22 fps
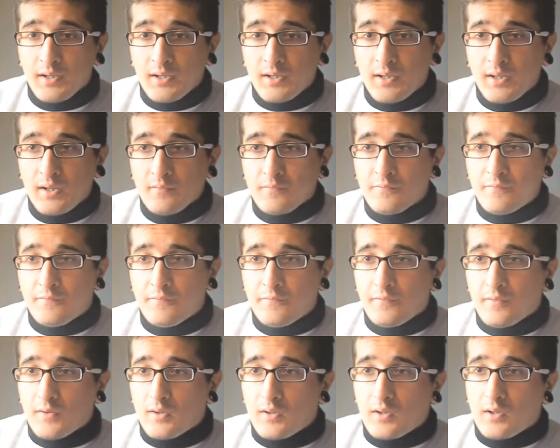
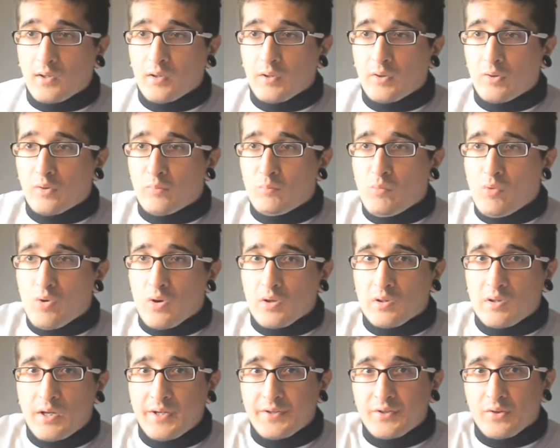give a little
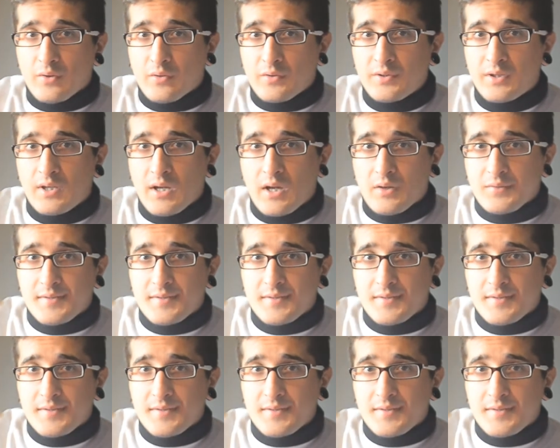more light on the